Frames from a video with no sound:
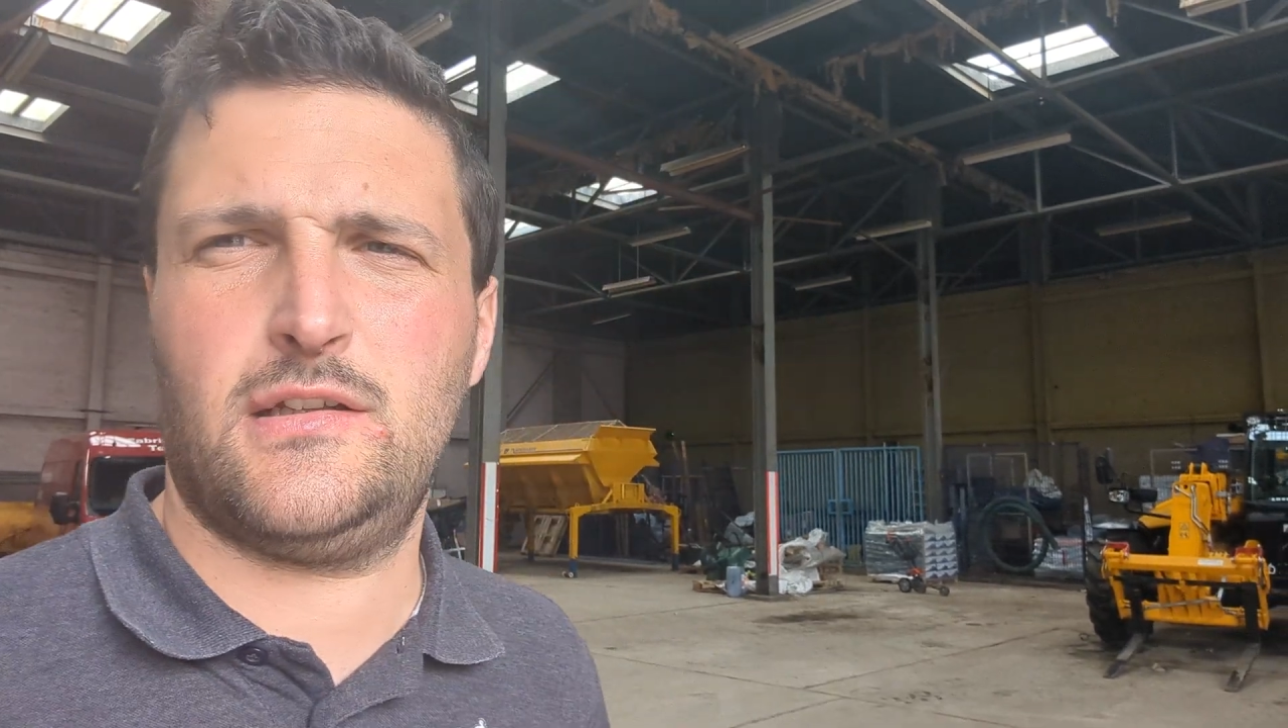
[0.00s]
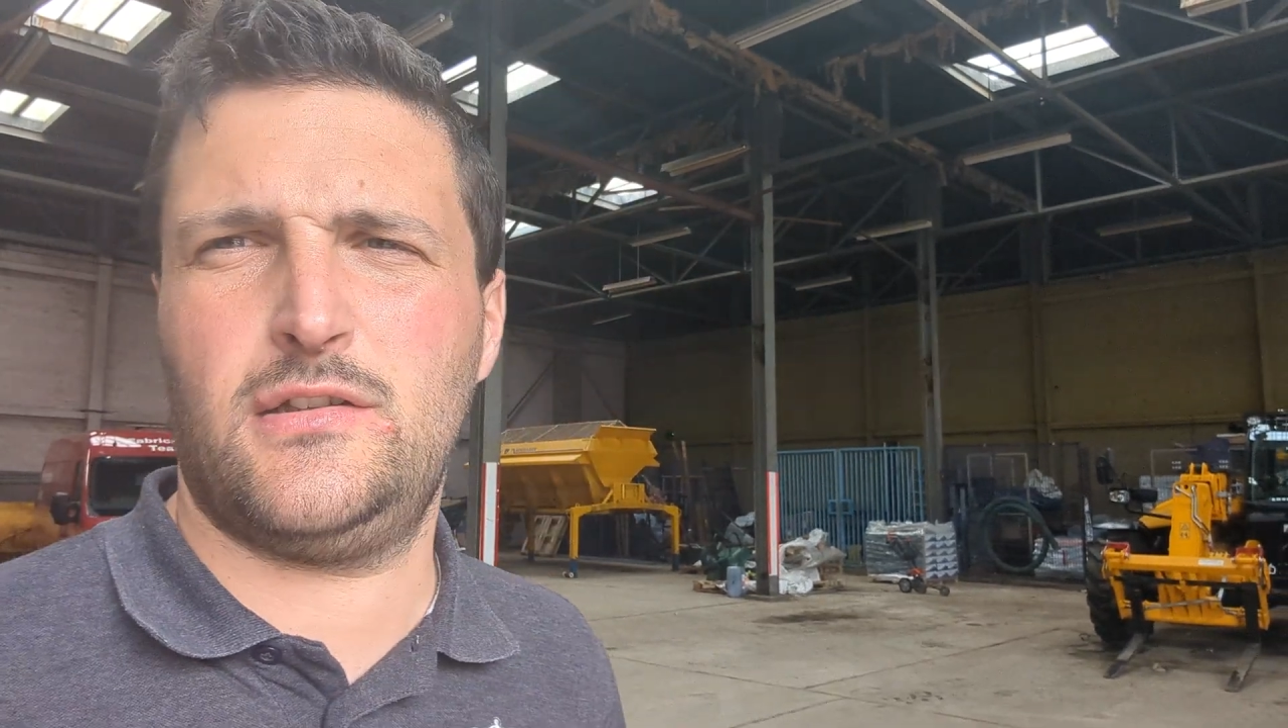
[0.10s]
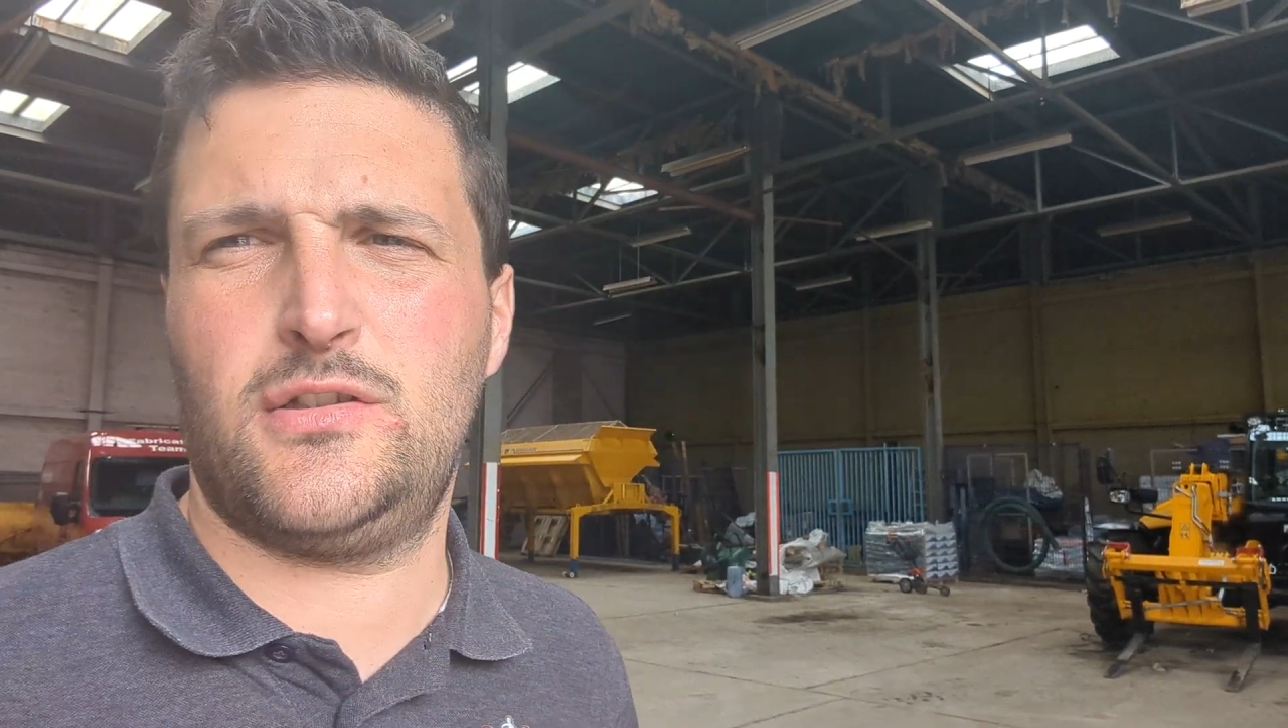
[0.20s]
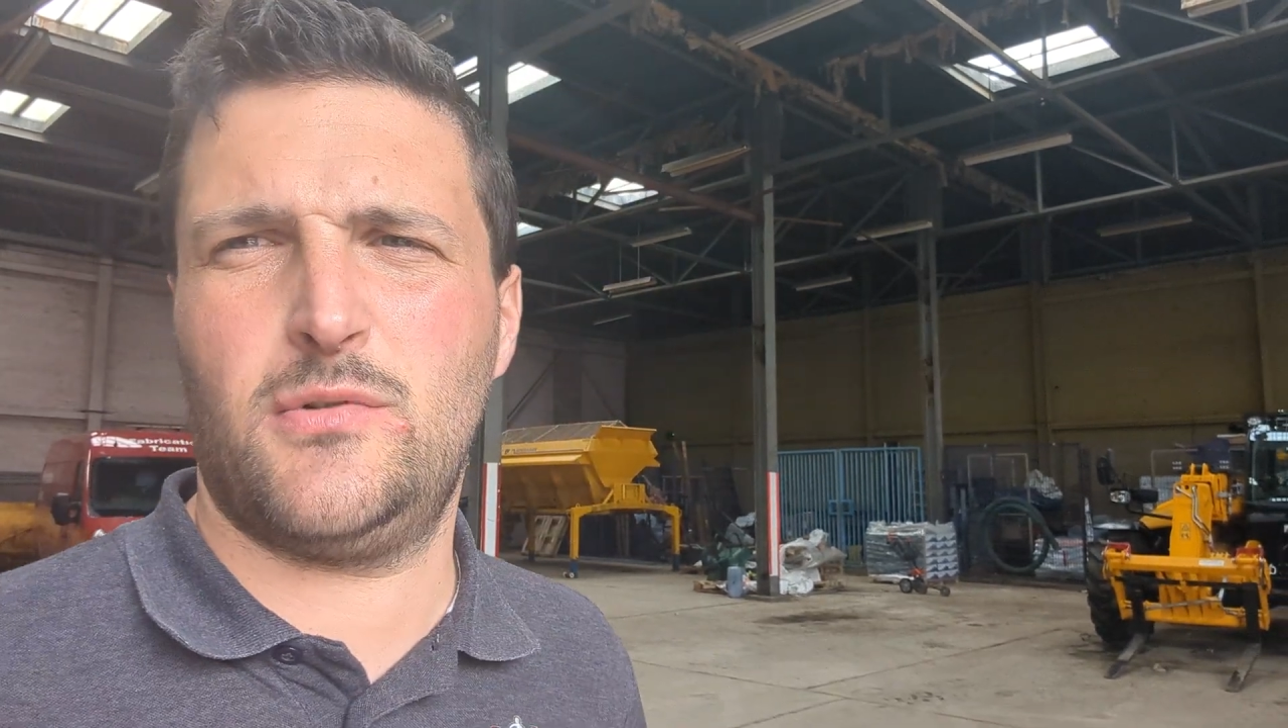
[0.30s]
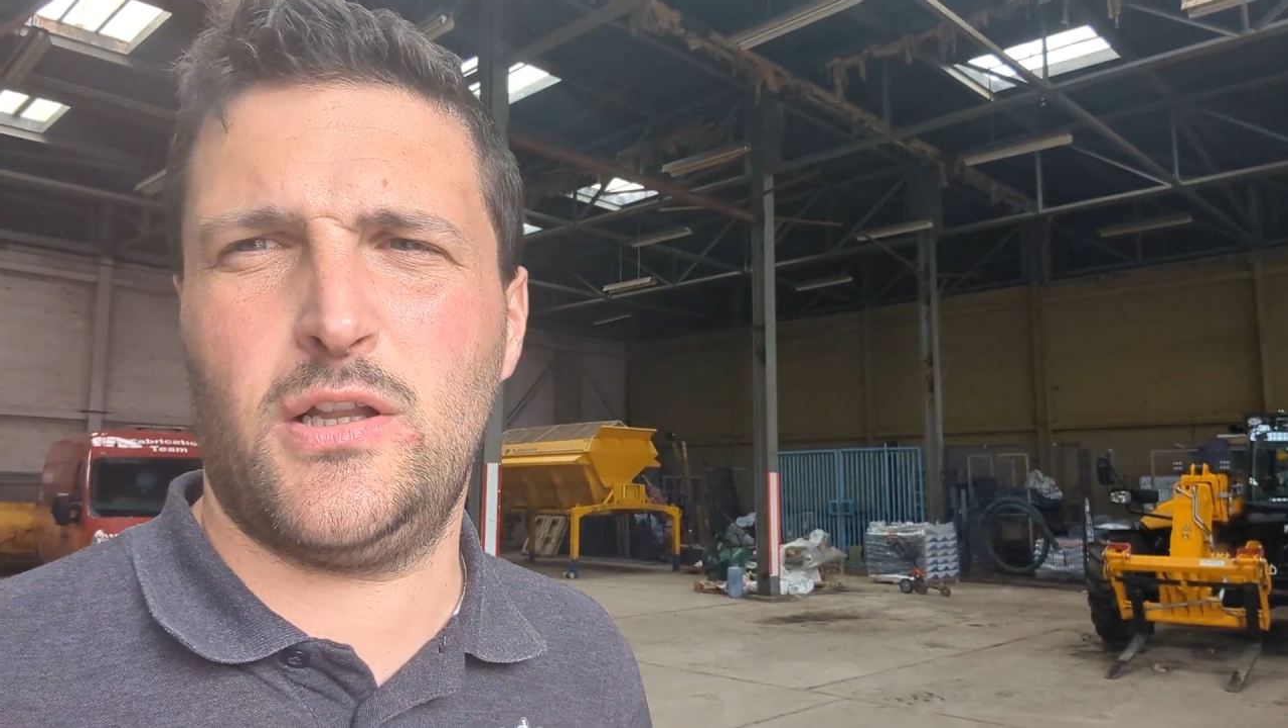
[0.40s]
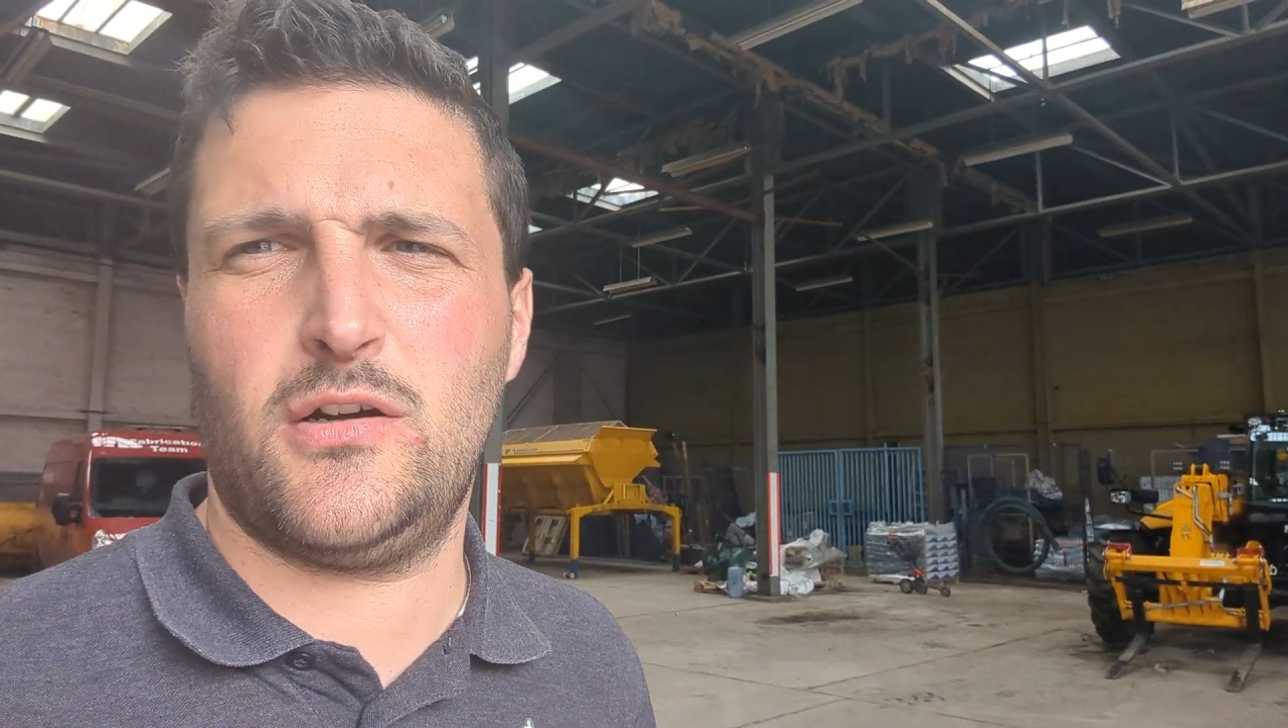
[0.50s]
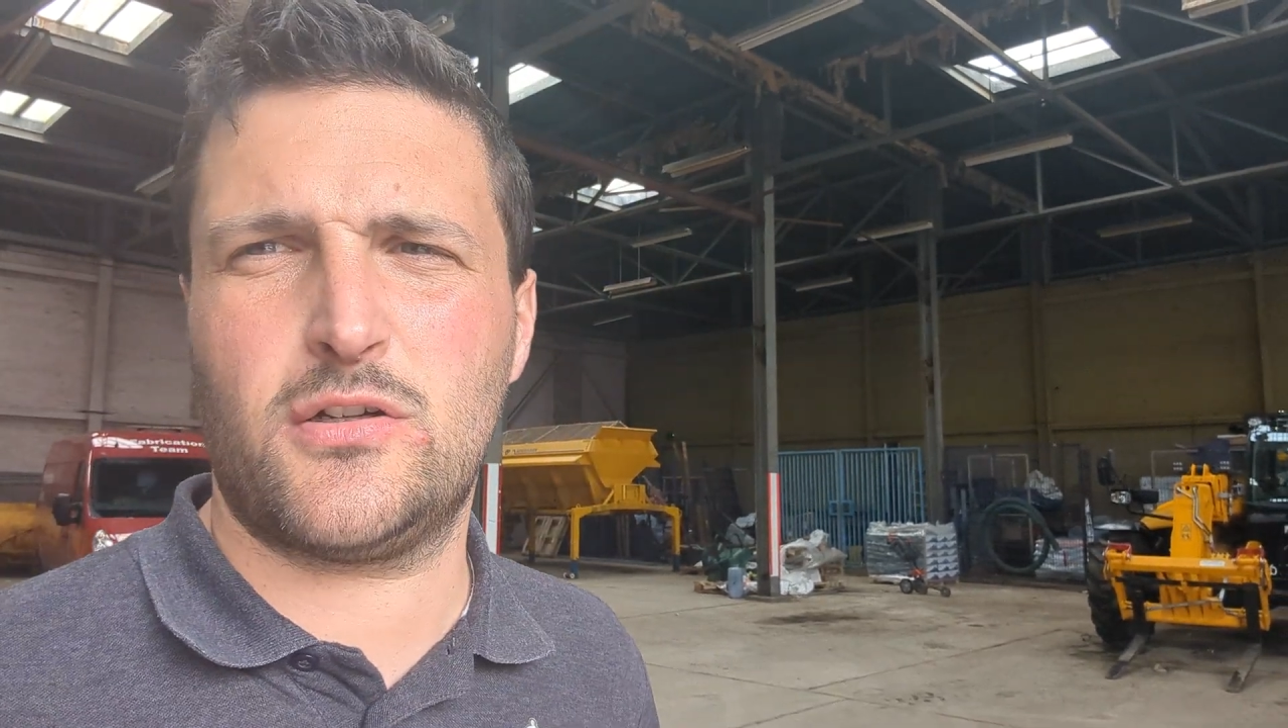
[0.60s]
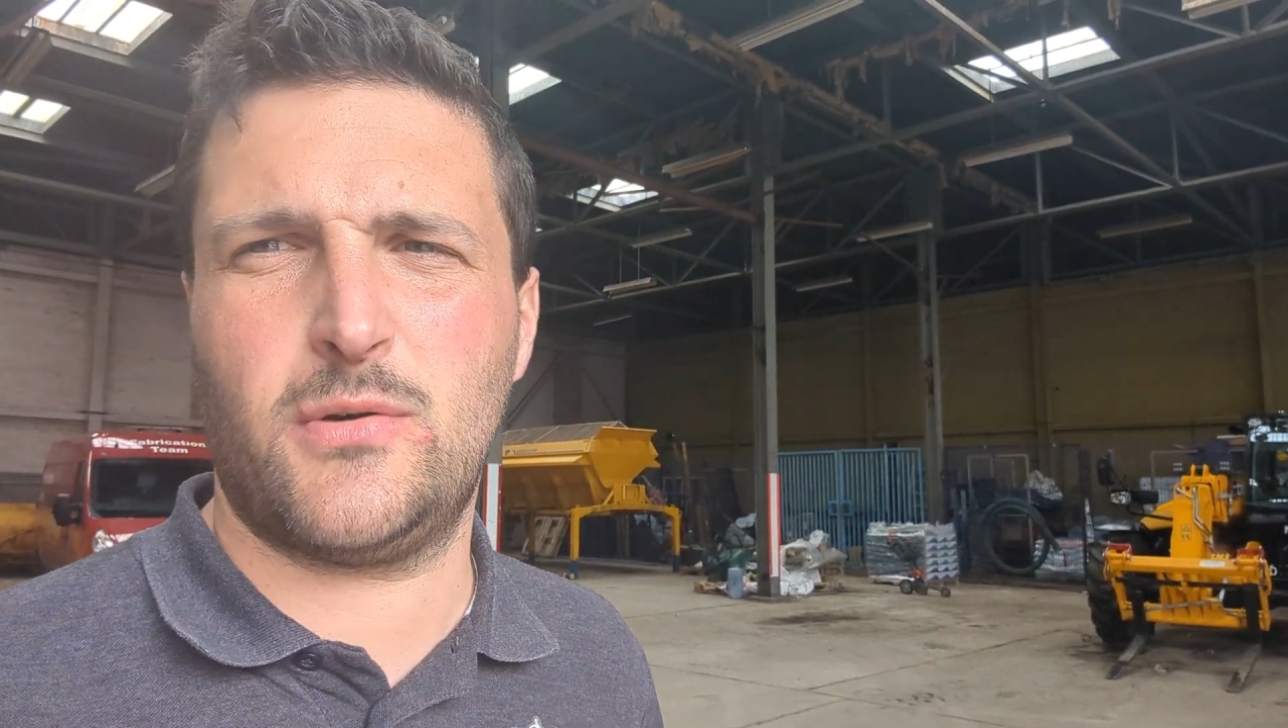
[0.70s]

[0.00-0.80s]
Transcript: and do it a lot